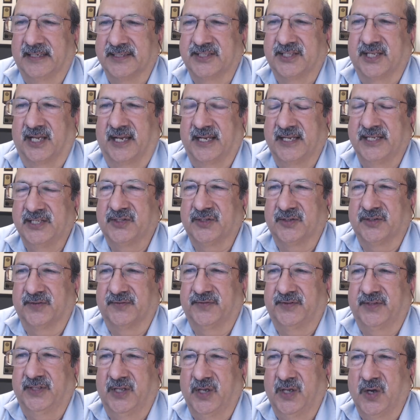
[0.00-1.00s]
uh, size
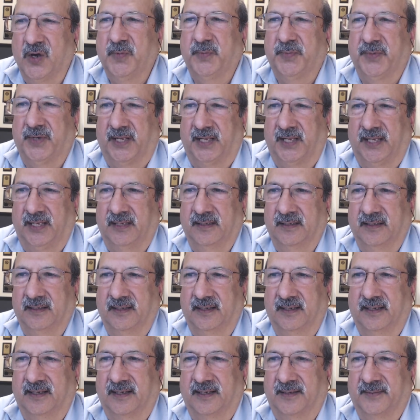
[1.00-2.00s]
of the opening
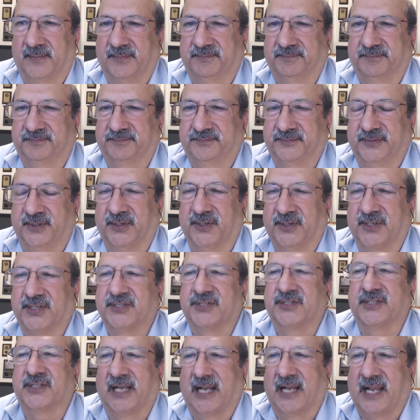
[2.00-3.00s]
uh, you know,
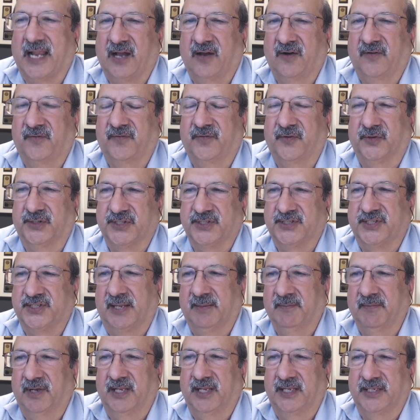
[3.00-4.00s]
doesn't allow for the
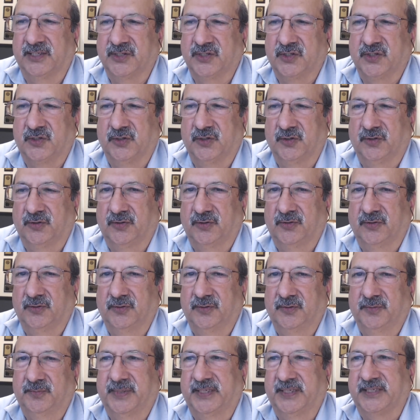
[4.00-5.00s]
same lens
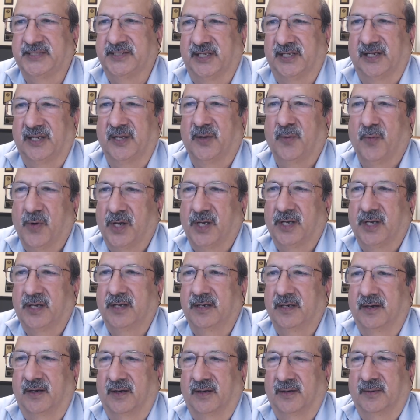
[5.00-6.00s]
to basically
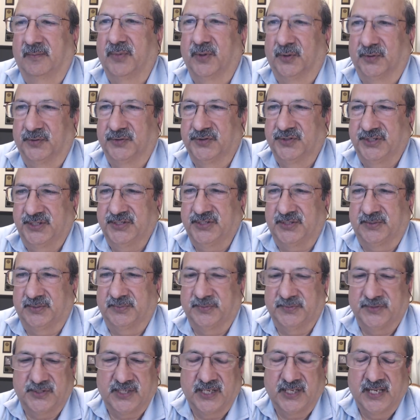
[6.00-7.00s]
work on both
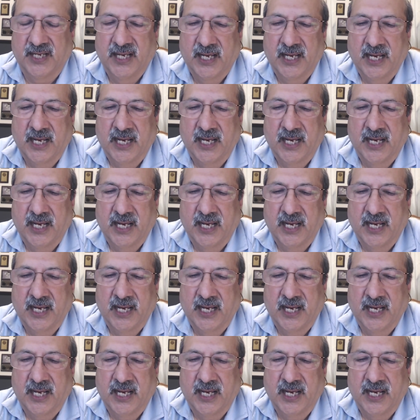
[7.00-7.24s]
systems.